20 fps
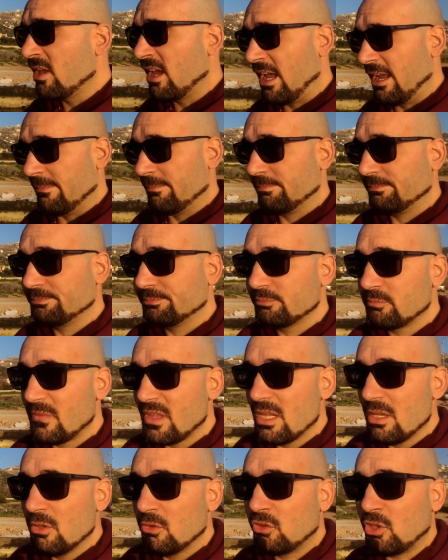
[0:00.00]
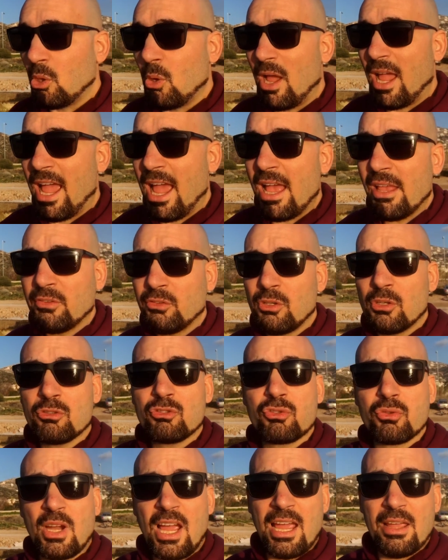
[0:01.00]
okay, so as you're
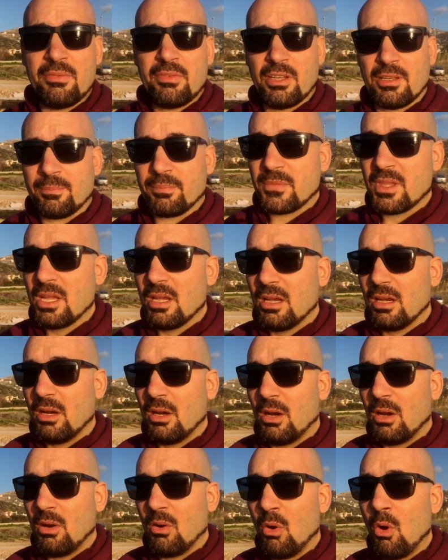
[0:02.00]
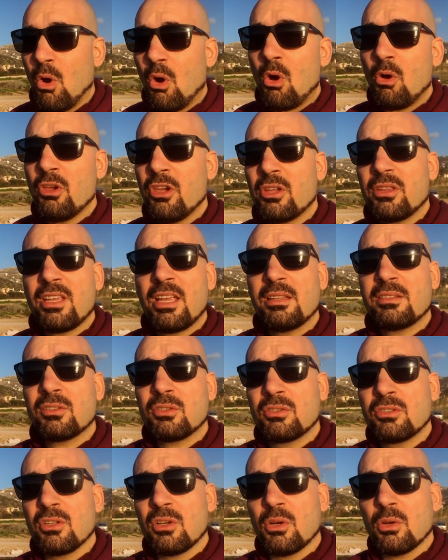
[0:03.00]
driving, all you need
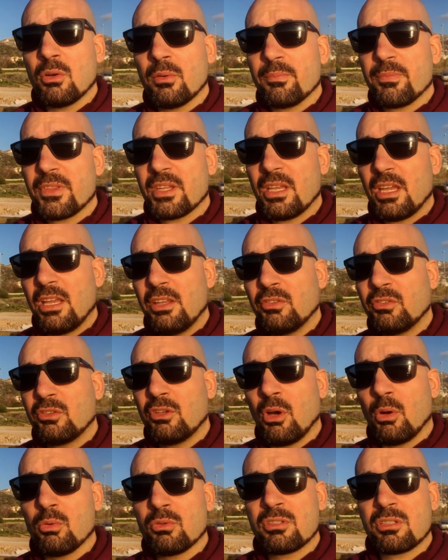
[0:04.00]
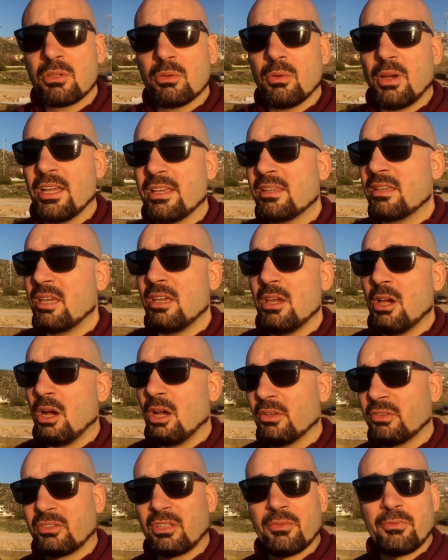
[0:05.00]
to do is go to a
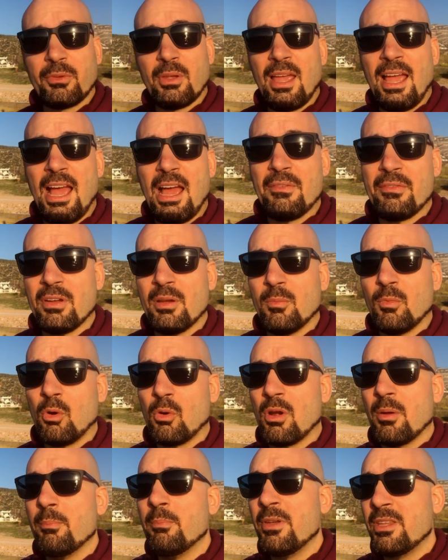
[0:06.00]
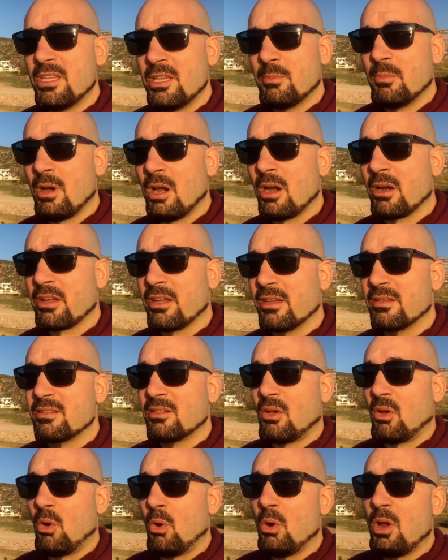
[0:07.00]
kiosk if you have them or a mini market
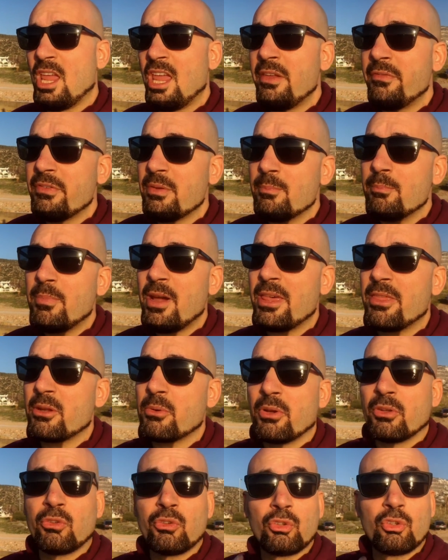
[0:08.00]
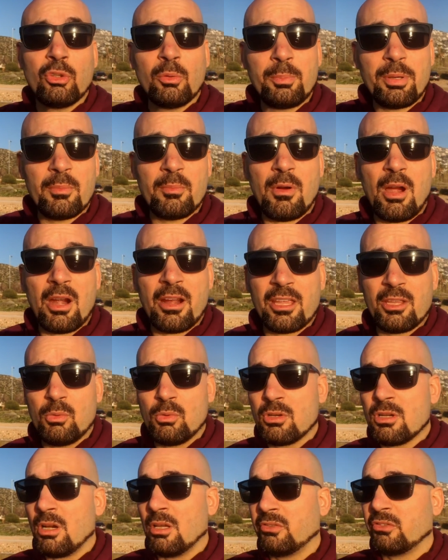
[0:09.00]
or even better a supermarket it
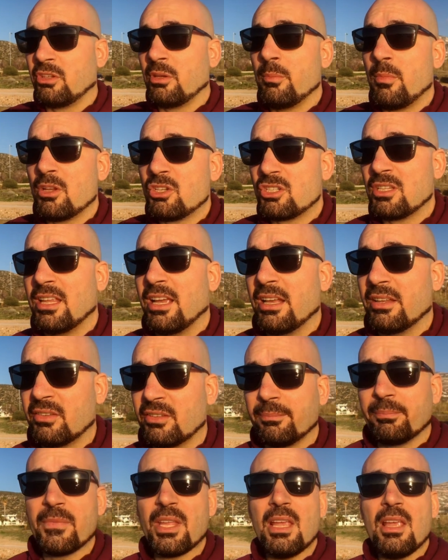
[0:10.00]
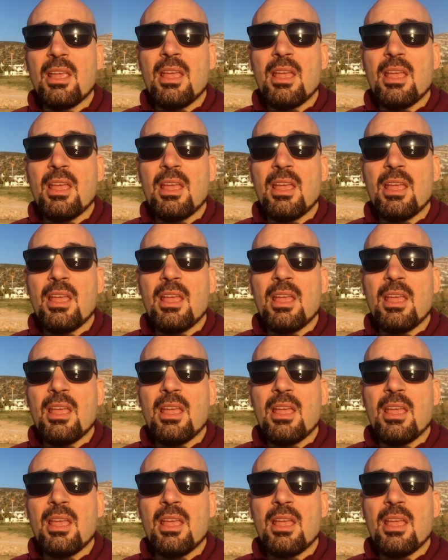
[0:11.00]
will cost you much less